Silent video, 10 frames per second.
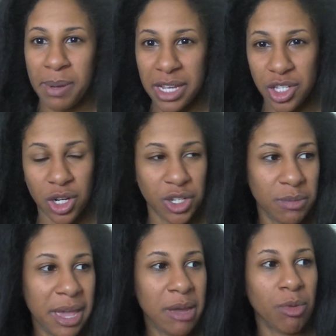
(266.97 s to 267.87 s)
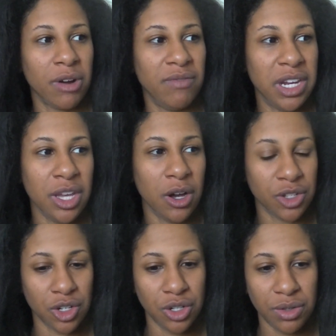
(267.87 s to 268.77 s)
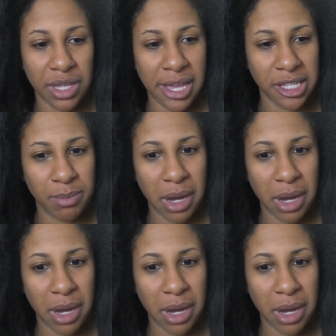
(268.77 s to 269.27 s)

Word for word: pictures or make more videos or do things,